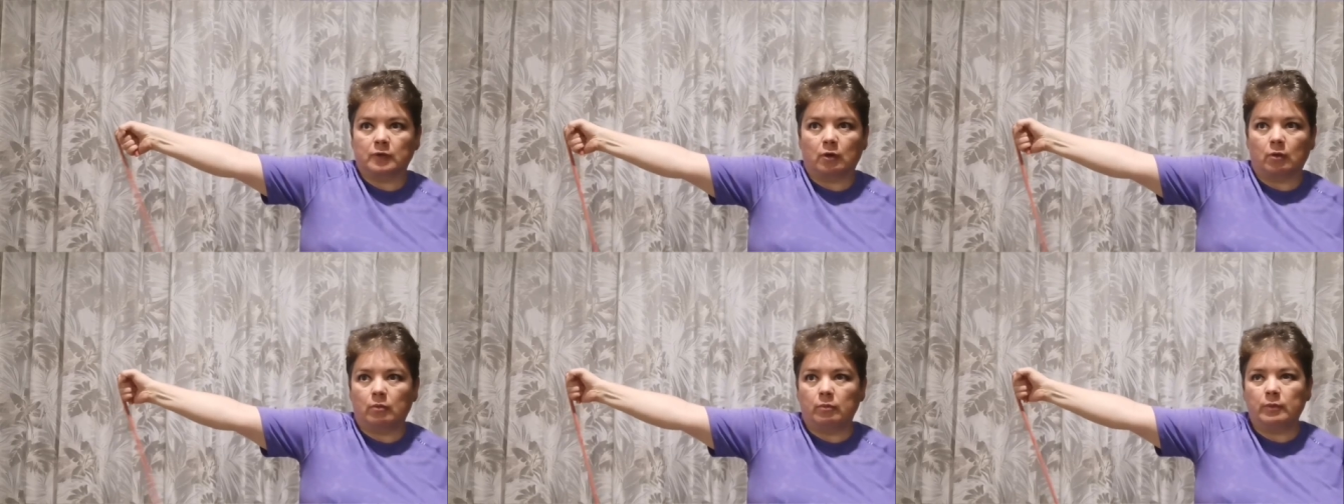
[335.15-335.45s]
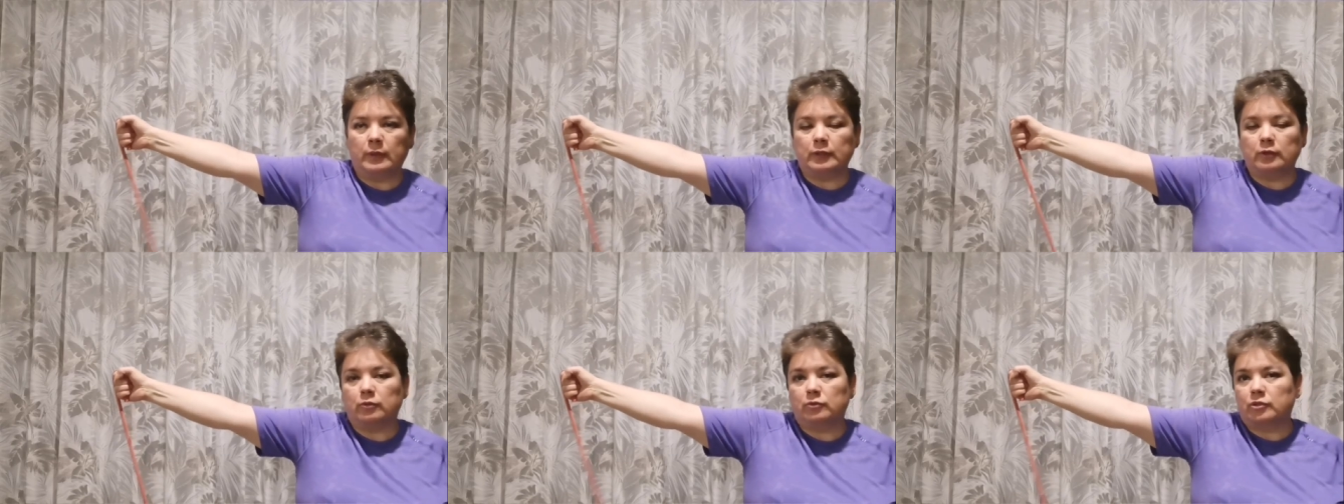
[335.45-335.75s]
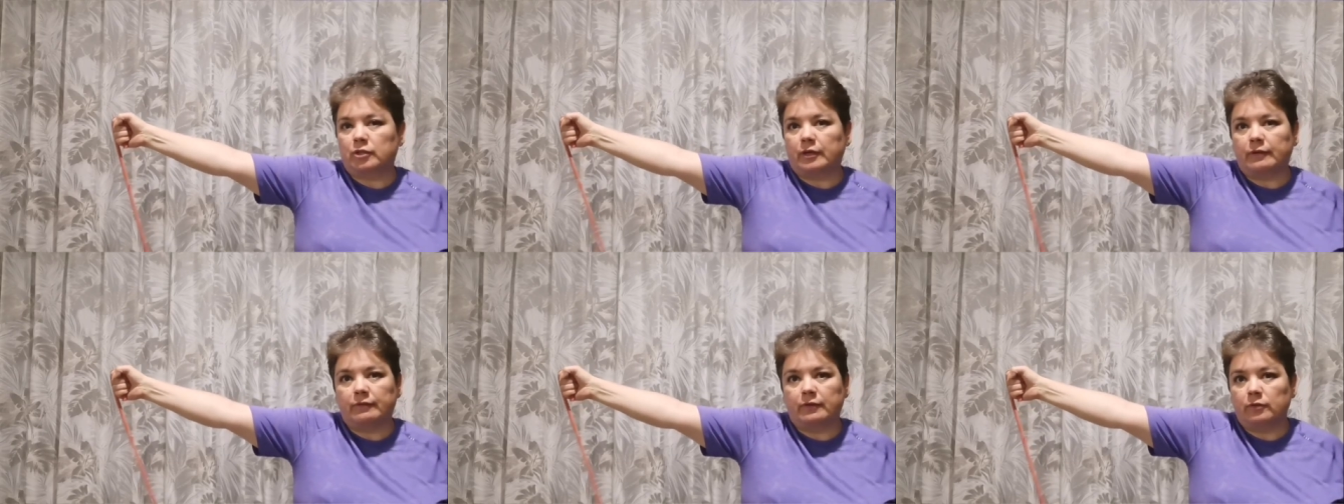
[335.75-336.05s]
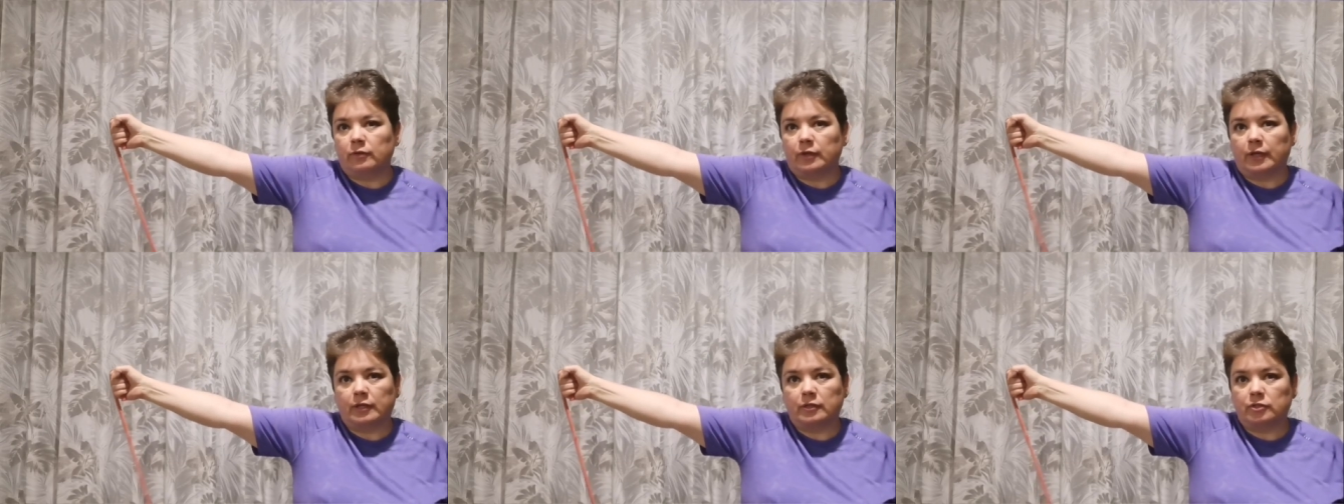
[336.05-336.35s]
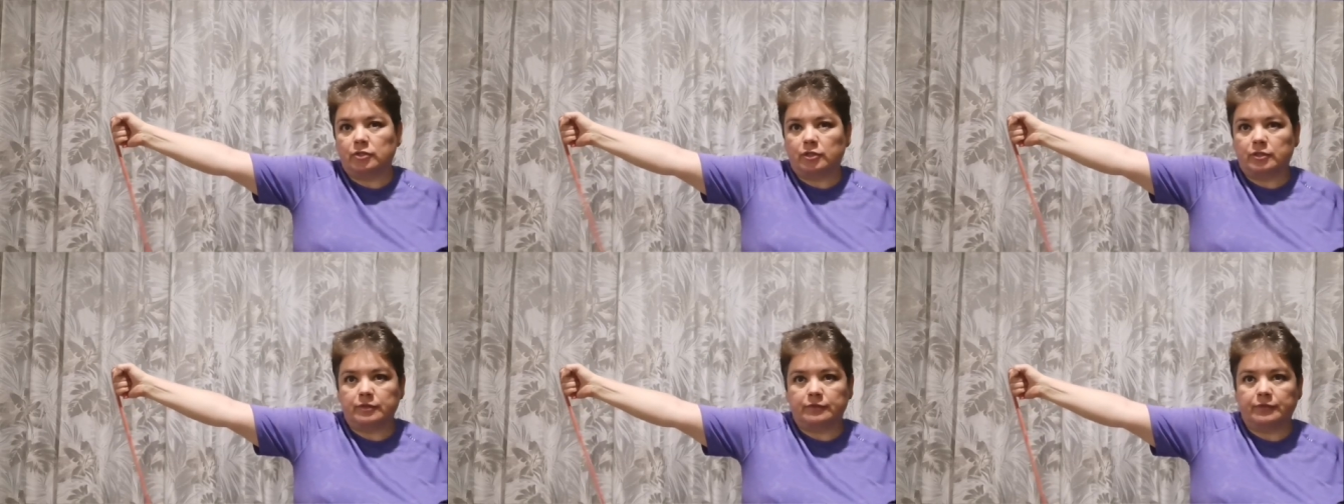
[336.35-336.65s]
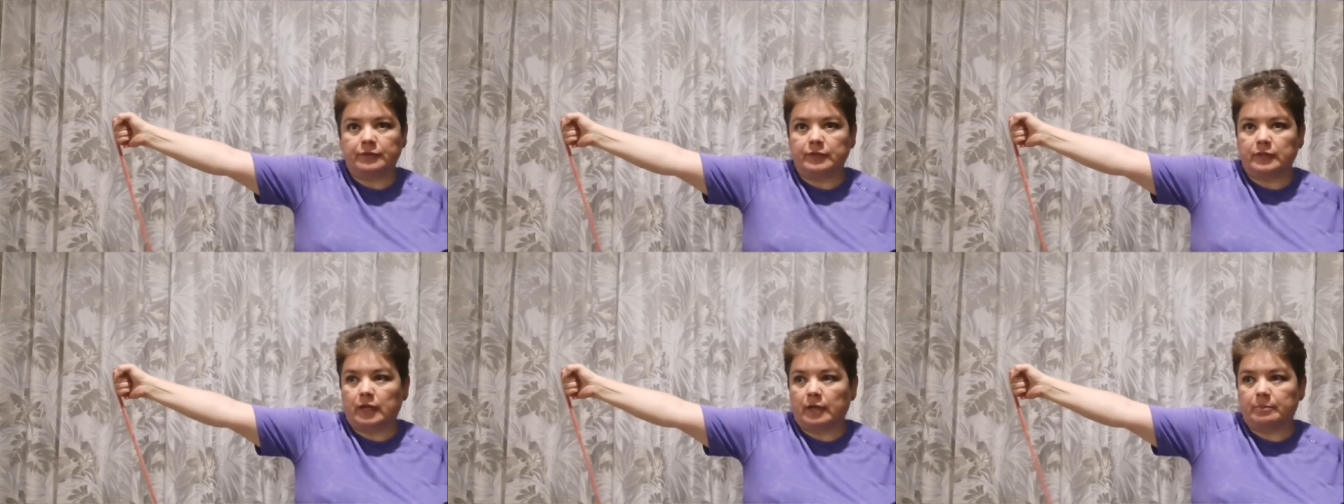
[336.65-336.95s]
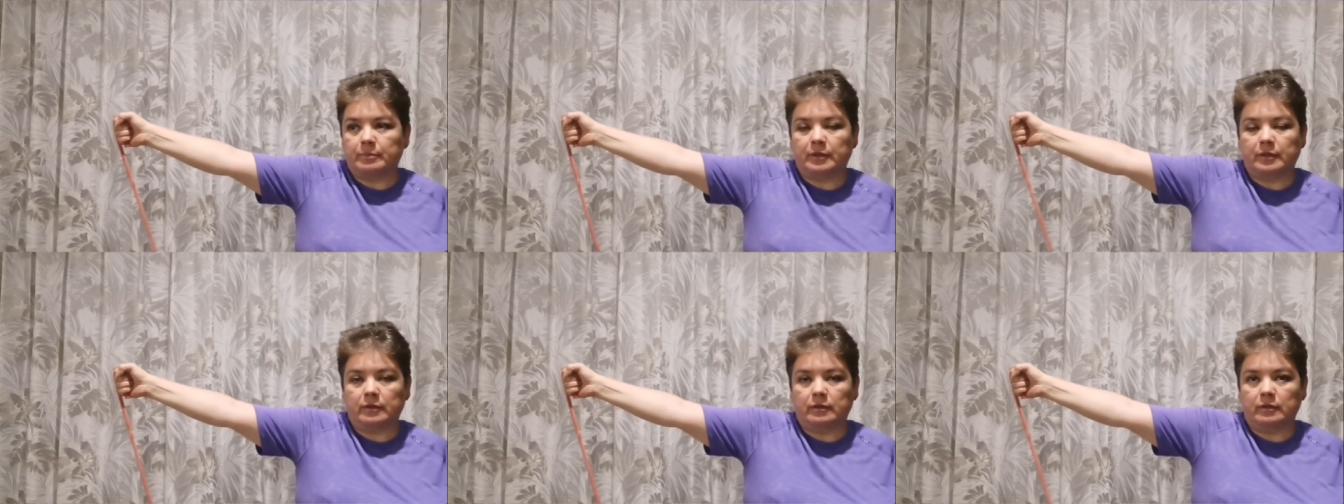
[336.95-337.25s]
Or when you travel, you can just fill
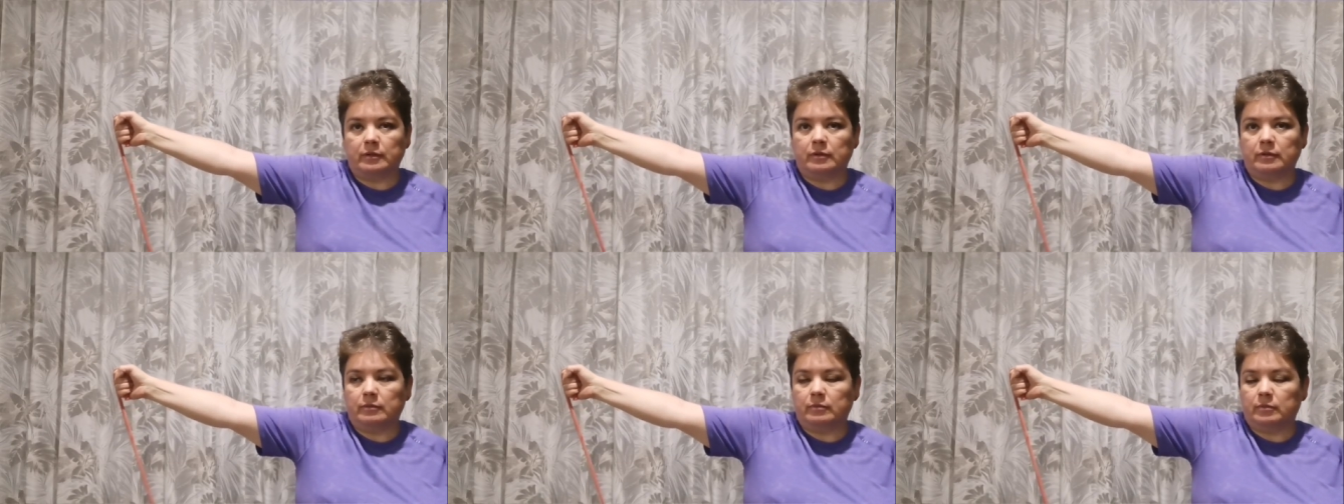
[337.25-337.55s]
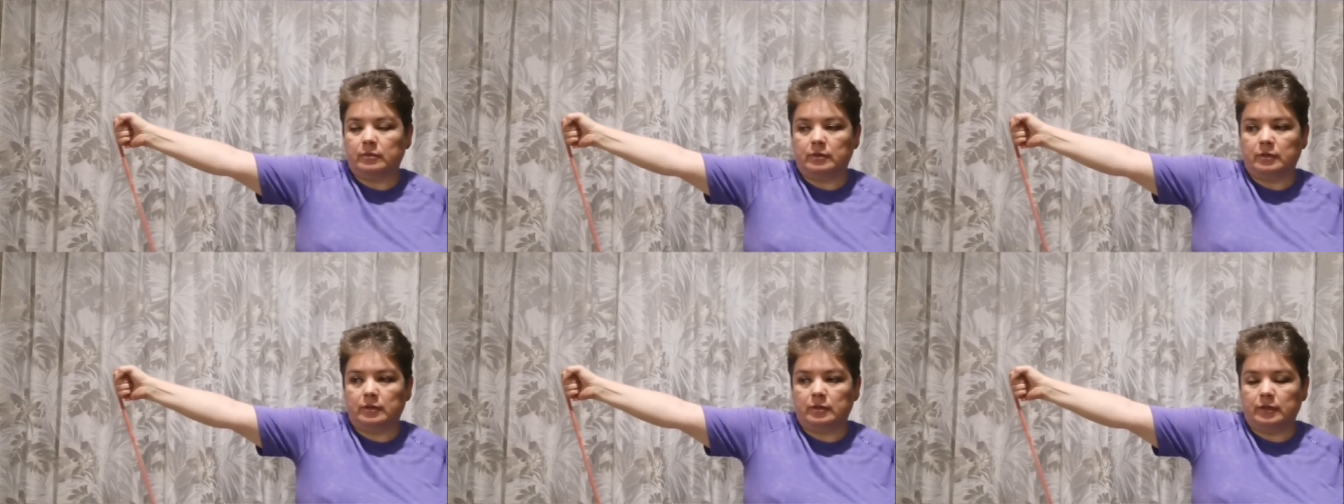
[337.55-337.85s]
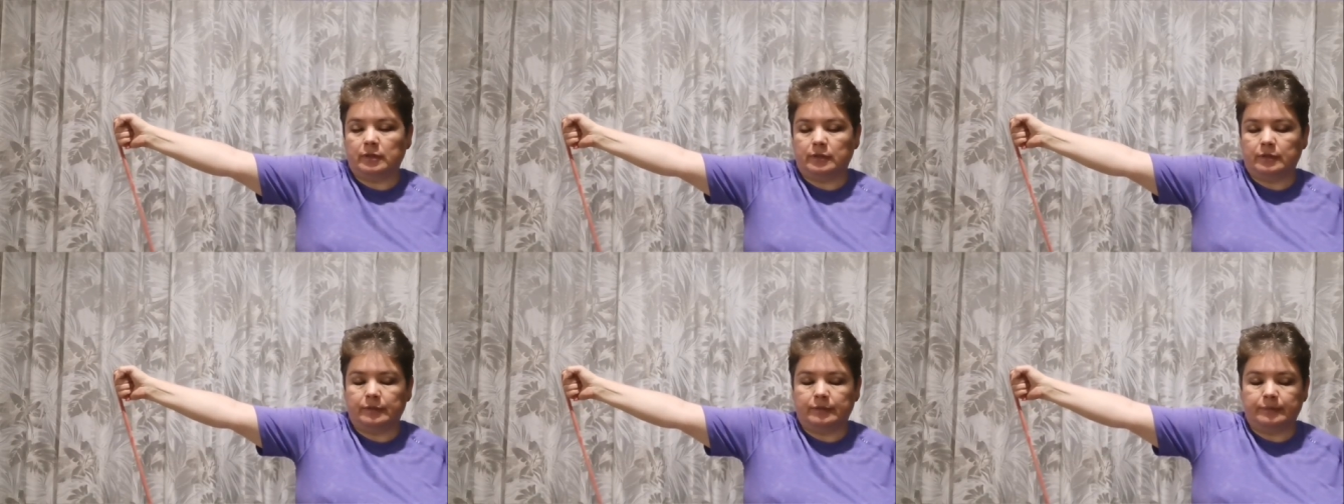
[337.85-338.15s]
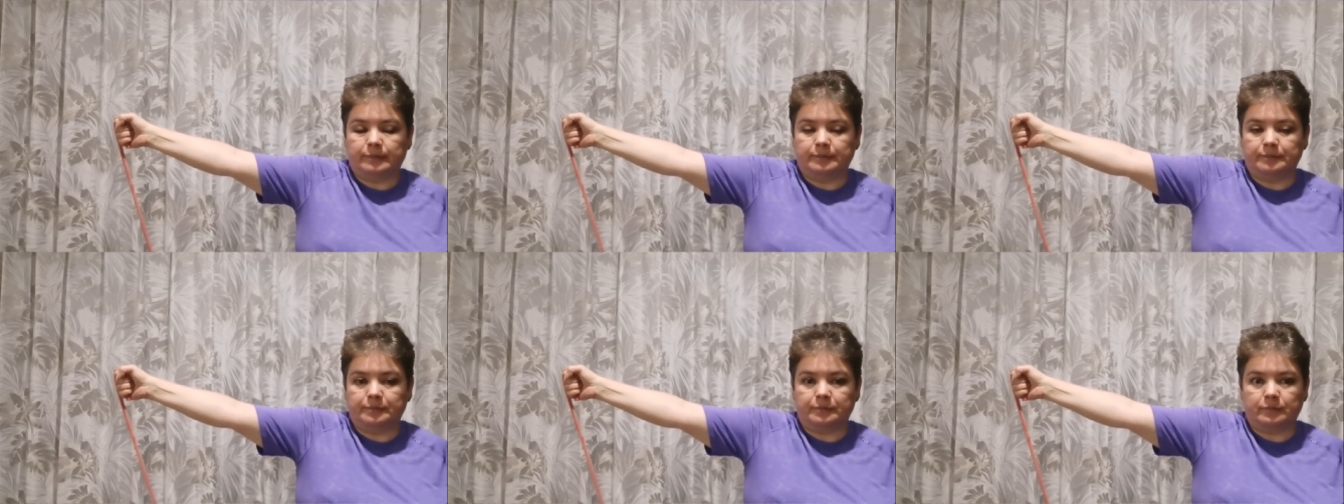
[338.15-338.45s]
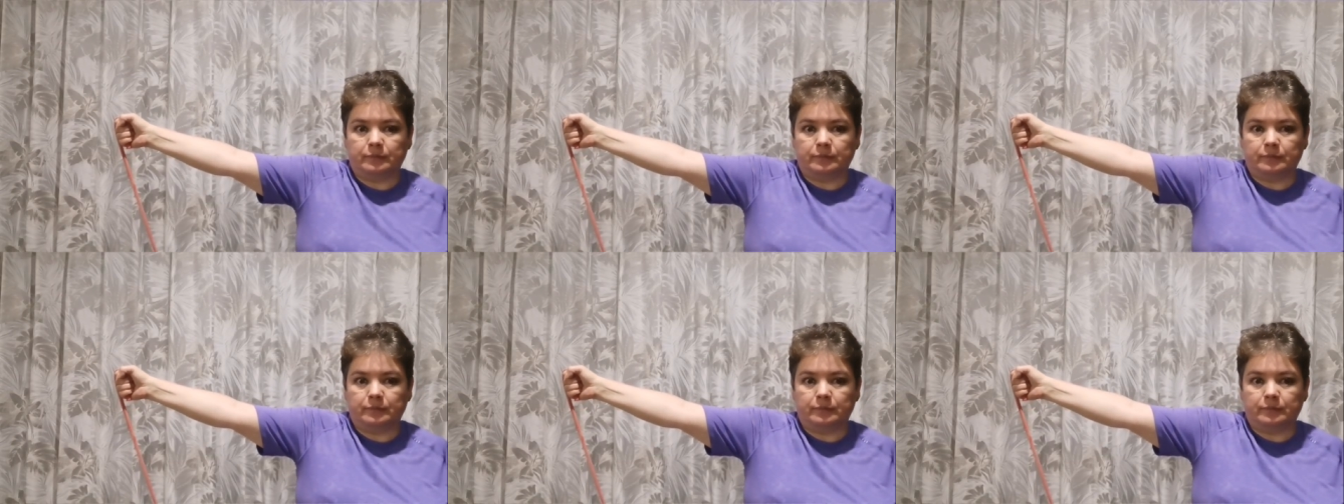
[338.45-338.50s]
up the